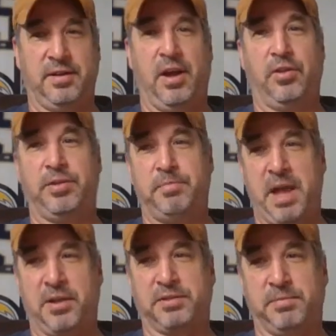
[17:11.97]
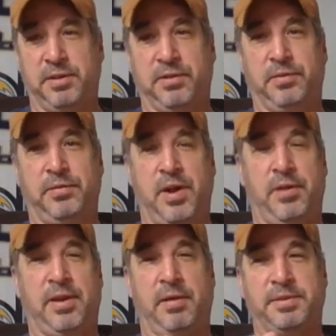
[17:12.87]
healthy, balanced meal not
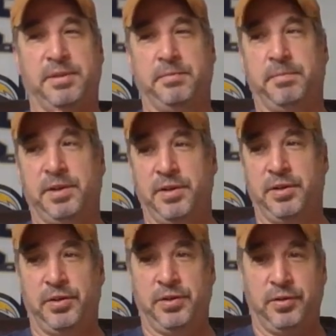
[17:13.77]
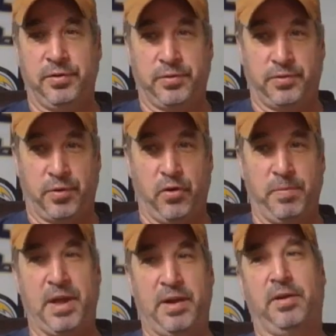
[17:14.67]
only helps them grow
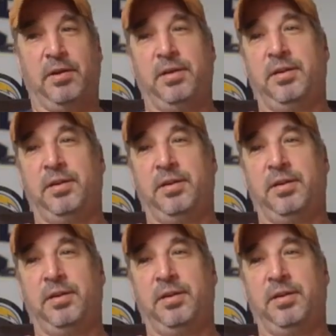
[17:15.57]
better,